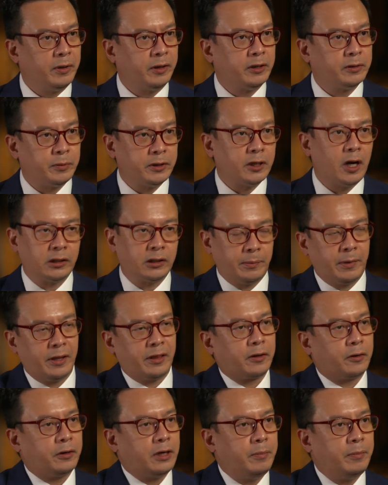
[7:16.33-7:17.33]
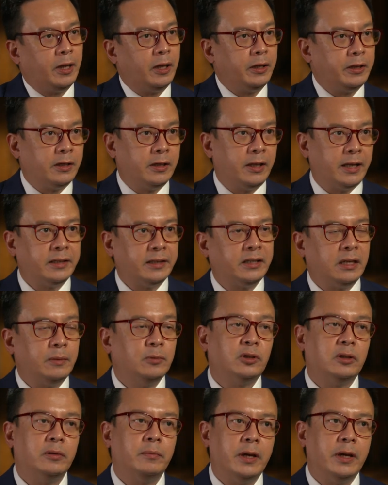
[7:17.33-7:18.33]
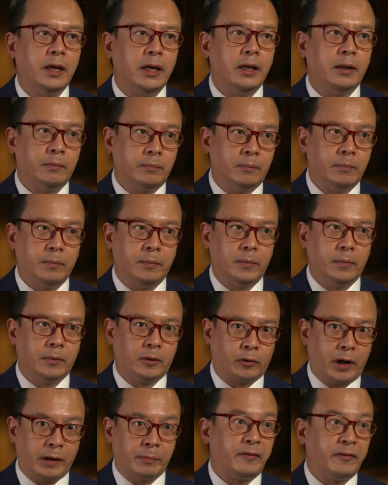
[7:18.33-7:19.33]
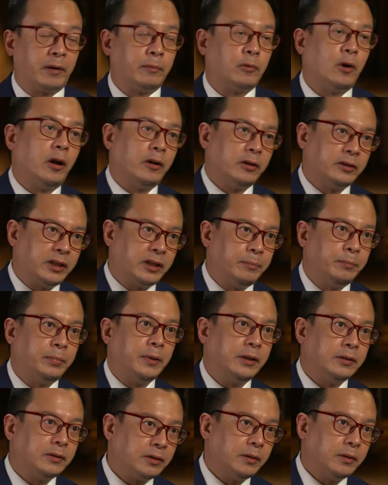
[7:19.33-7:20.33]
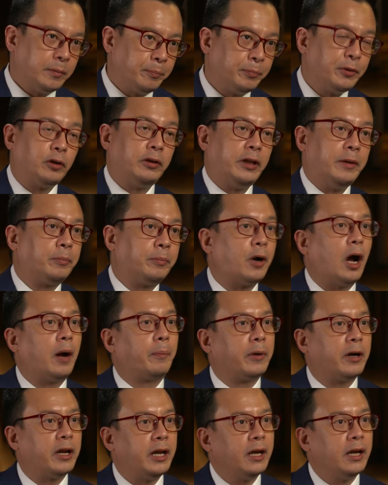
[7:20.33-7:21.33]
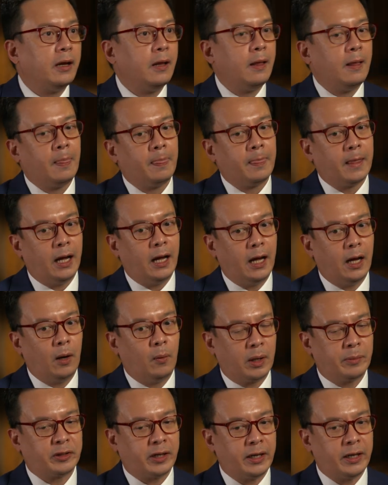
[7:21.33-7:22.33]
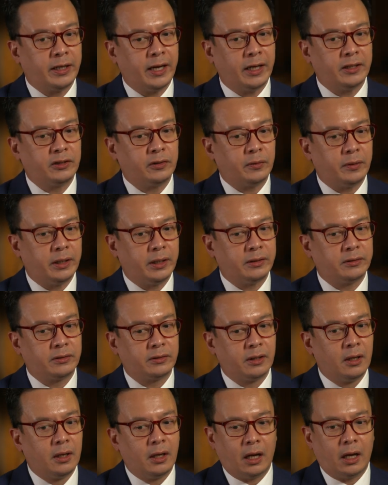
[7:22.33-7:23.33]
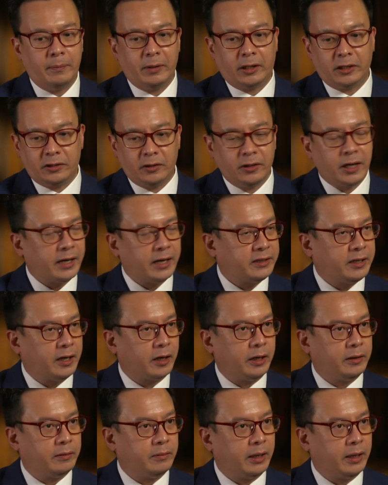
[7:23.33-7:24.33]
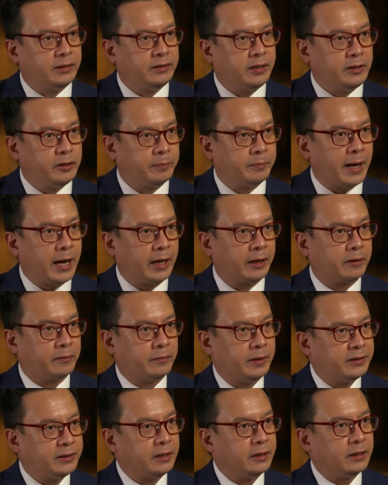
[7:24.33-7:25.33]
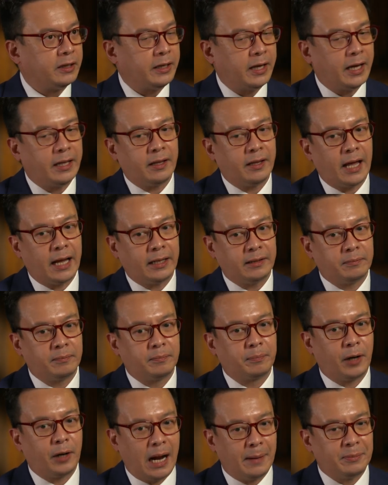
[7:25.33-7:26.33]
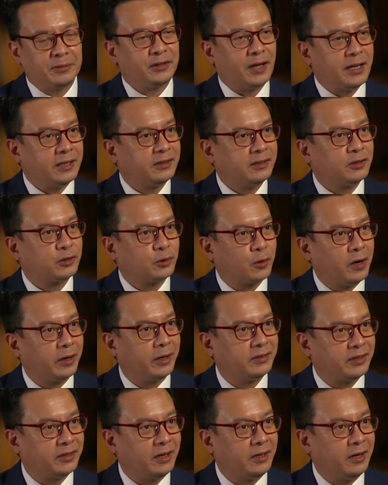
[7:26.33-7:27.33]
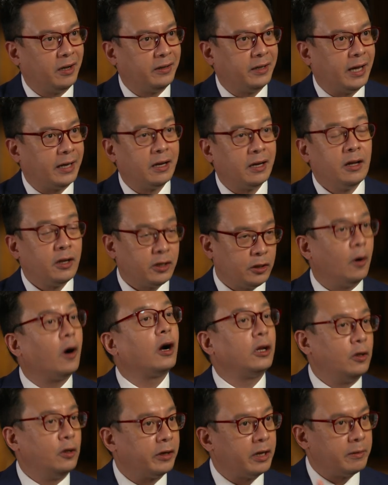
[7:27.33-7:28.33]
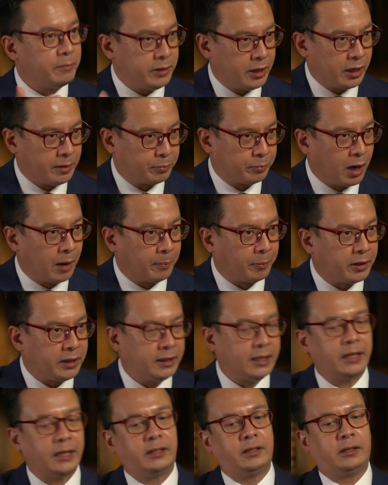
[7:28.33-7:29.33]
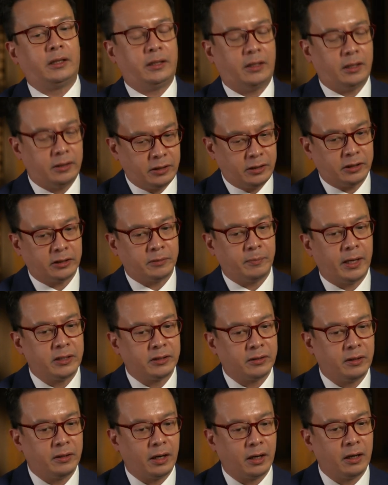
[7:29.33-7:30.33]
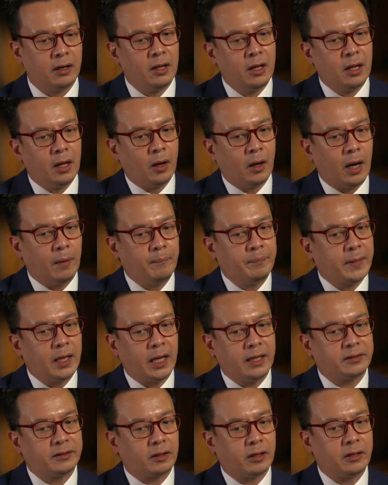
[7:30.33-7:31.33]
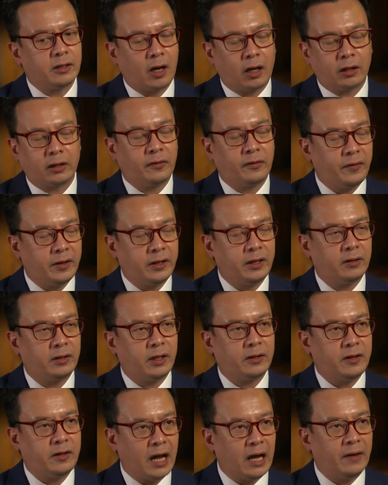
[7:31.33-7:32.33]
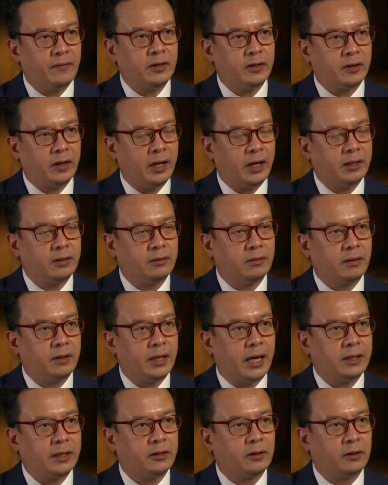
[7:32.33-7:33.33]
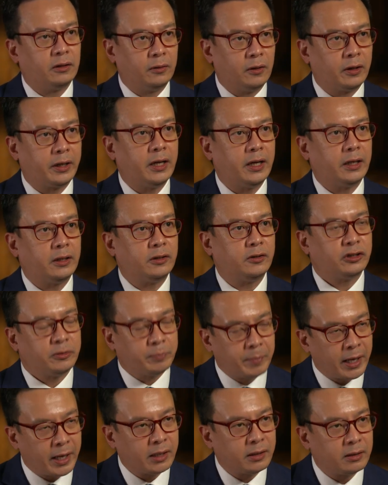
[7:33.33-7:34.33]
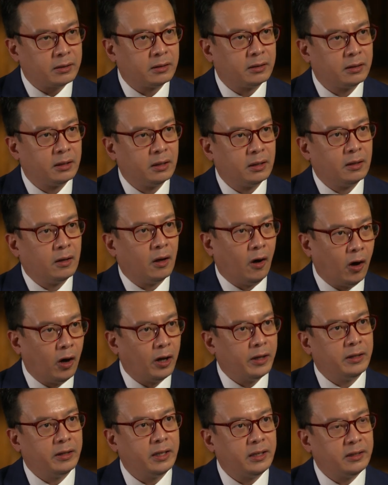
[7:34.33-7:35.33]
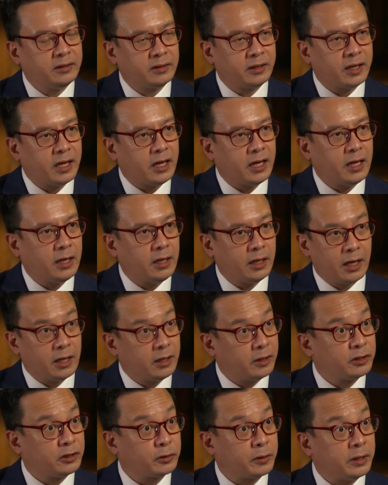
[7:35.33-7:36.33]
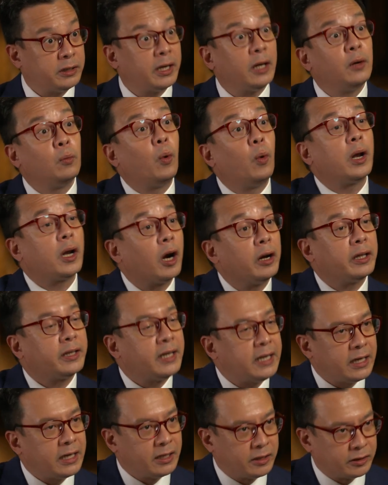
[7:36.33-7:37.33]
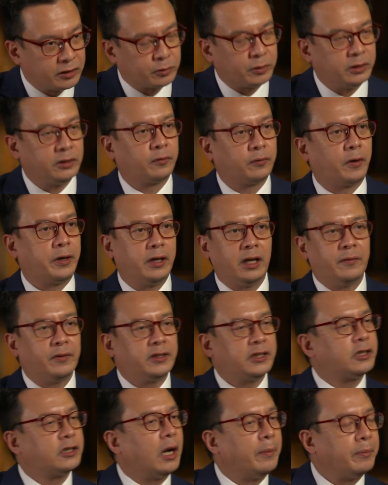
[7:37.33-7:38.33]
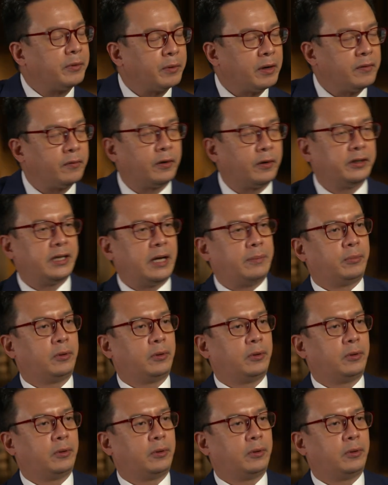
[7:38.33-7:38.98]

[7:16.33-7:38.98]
Because we talked about 30 billion. That seems to be, correct me if I'm wrong, simply purely property. Uh, what I'm trying to get to is because you guys hired a senior banker recently, and that perhaps sends the strongest signal that you are looking beyond property that you, that you just mentioned there. Uh, is there a dollar figure that you have in your head that you're looking to spend on these key industries? And what are the key industries for you? Give us the top three, for example.